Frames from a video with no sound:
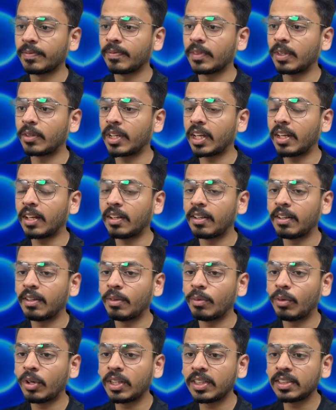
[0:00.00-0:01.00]
Okay,
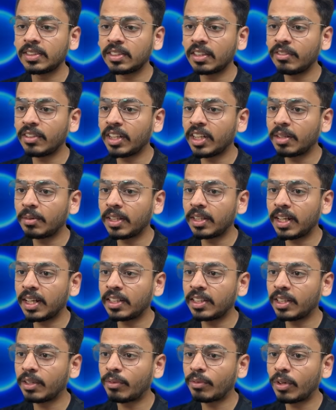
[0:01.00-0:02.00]
what is the variable that
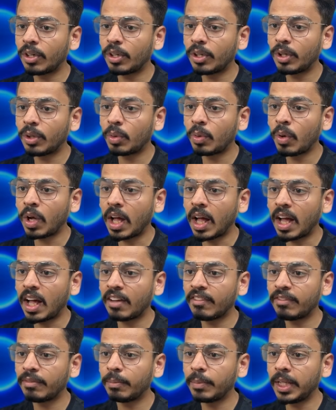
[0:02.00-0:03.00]
they want to
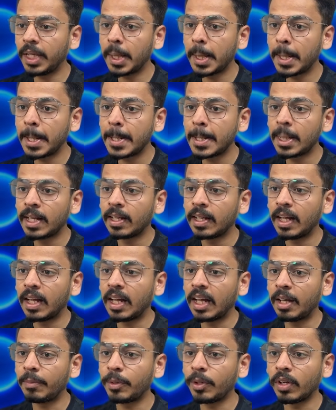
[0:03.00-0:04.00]
have me?
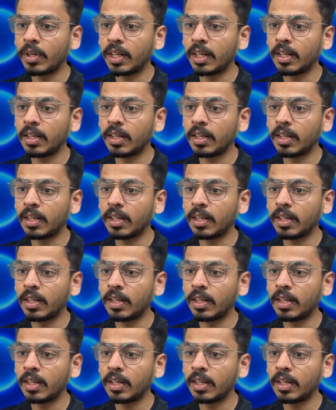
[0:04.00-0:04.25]
App URL.